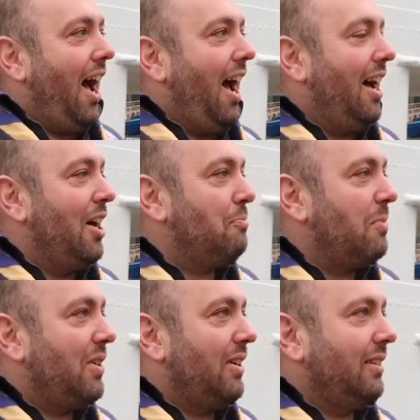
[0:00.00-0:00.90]
Um,
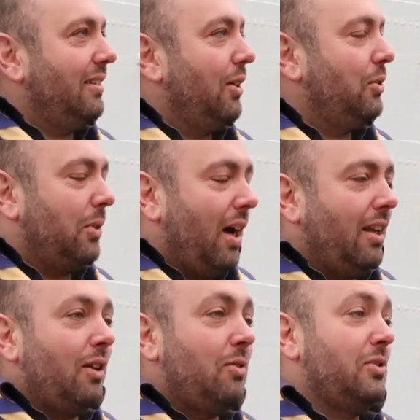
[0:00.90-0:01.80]
oh, a
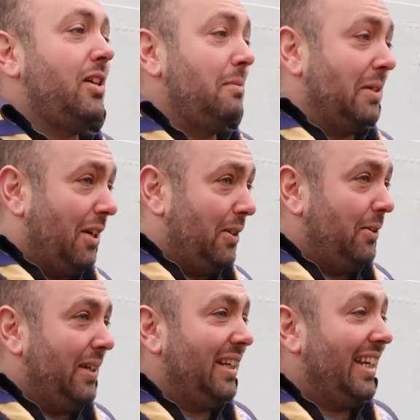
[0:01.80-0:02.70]
long time ago
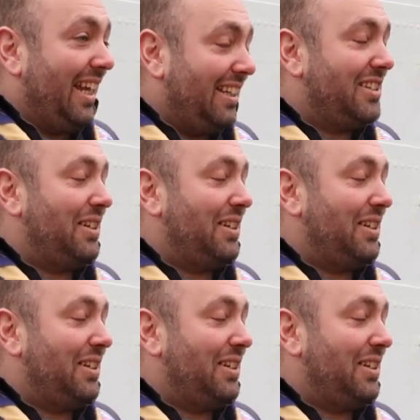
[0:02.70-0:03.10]
in a galaxy